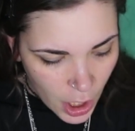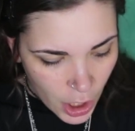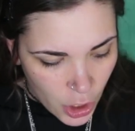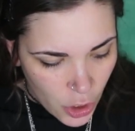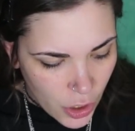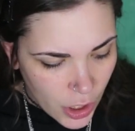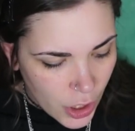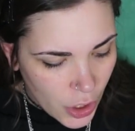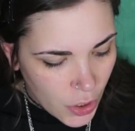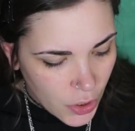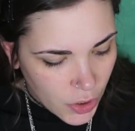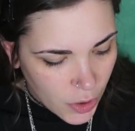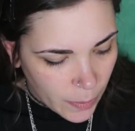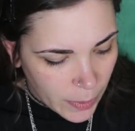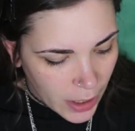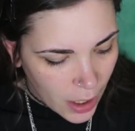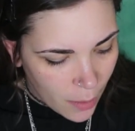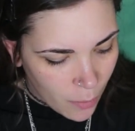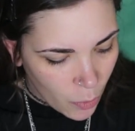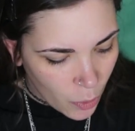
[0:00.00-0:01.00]
You can also
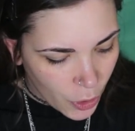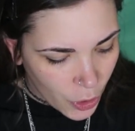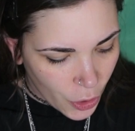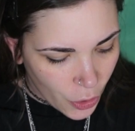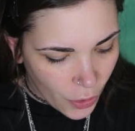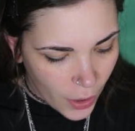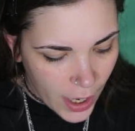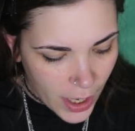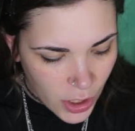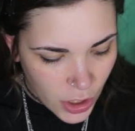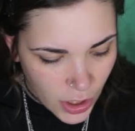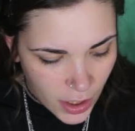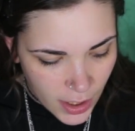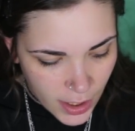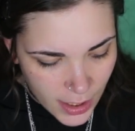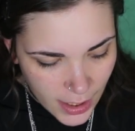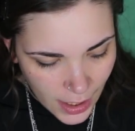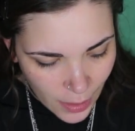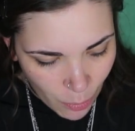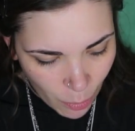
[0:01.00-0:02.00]
become more
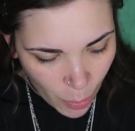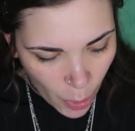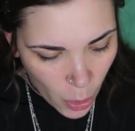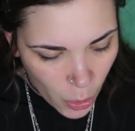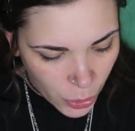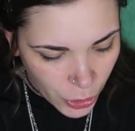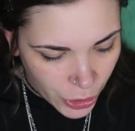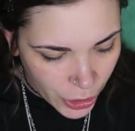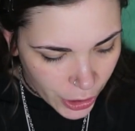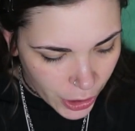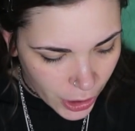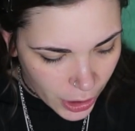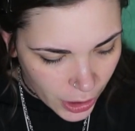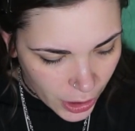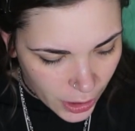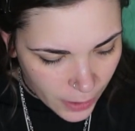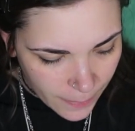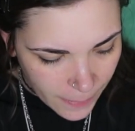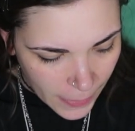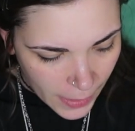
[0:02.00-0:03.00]
courageous and
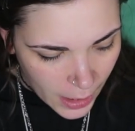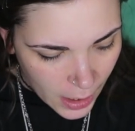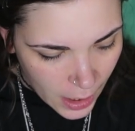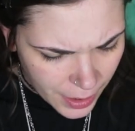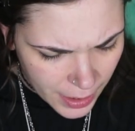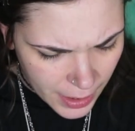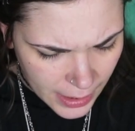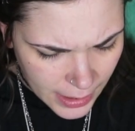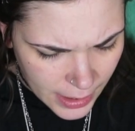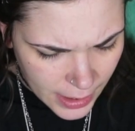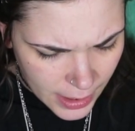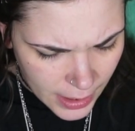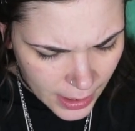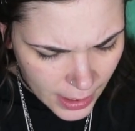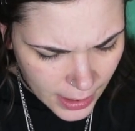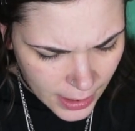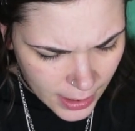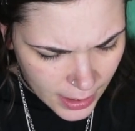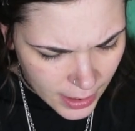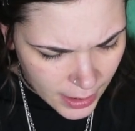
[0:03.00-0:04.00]
bolder. It's,
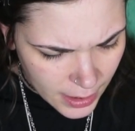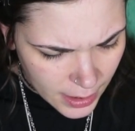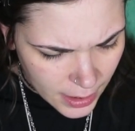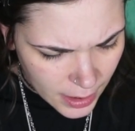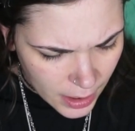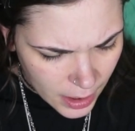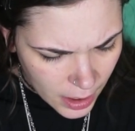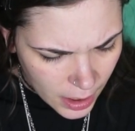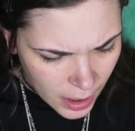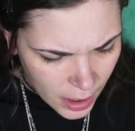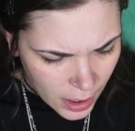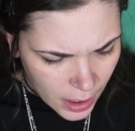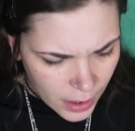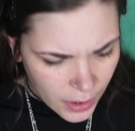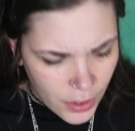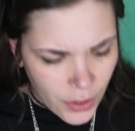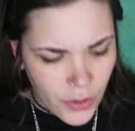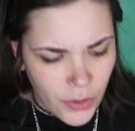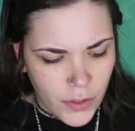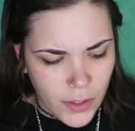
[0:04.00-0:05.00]
it's,
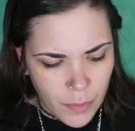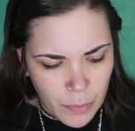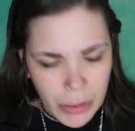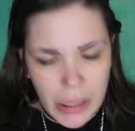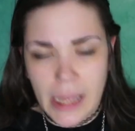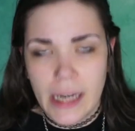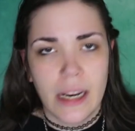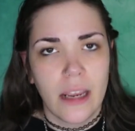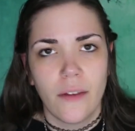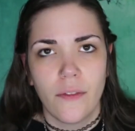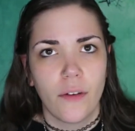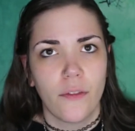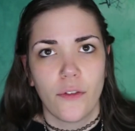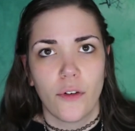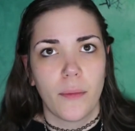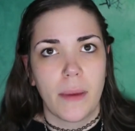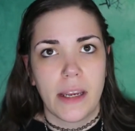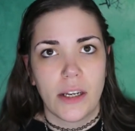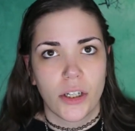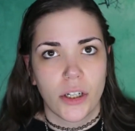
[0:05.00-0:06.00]
there's plenty of
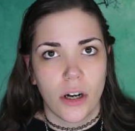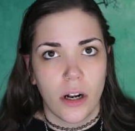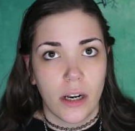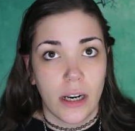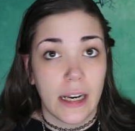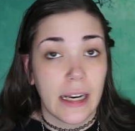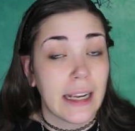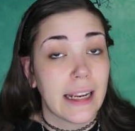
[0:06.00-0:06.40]
information on